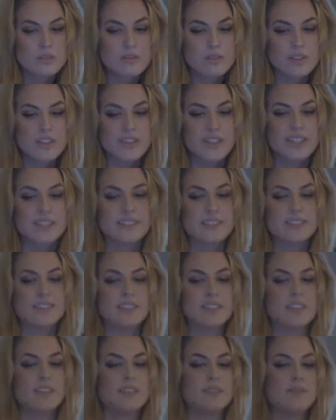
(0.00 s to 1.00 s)
Well, you guys want to
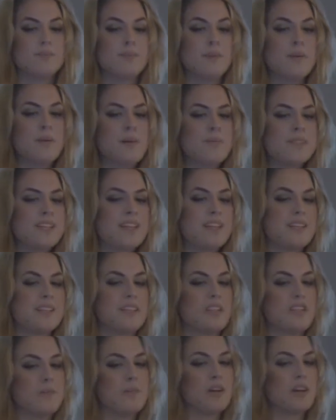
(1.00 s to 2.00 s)
get My website is
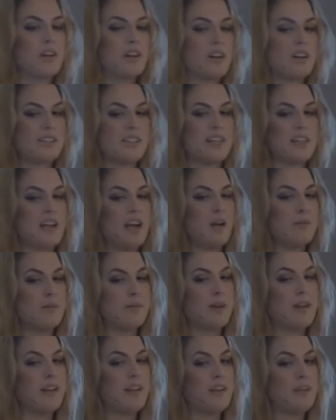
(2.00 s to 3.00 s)
cindybernhardock.com and
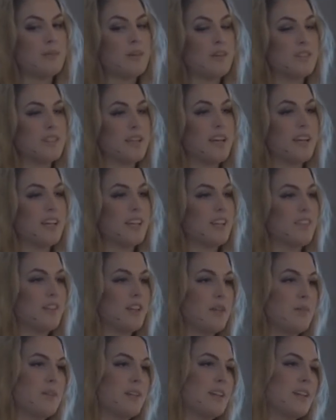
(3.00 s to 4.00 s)
my email is on it if
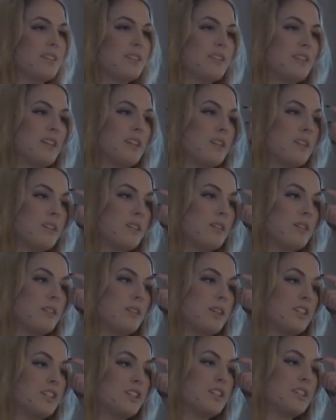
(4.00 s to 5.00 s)
anybody has any
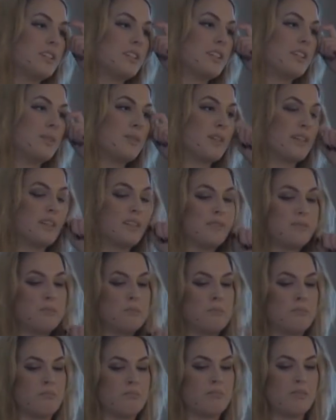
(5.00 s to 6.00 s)
questions that they want
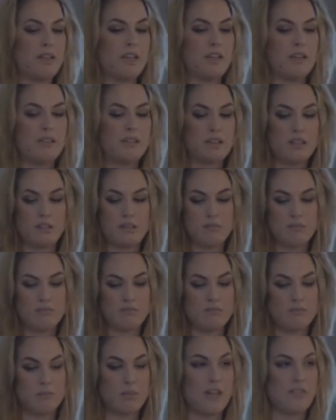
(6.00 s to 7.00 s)
to ask
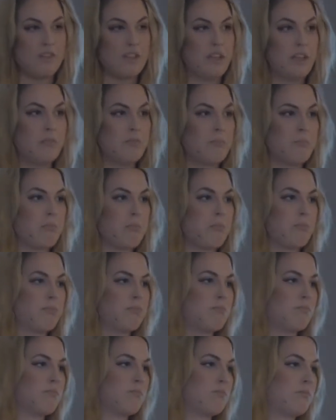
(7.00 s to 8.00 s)
privately.
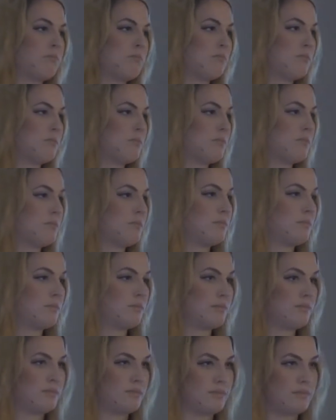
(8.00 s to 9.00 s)

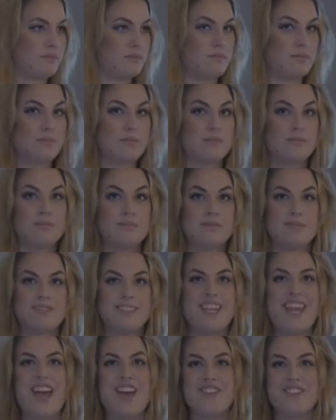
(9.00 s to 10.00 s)
Um, a question.
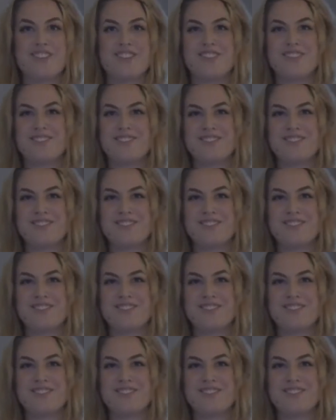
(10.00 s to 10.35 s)
Yes.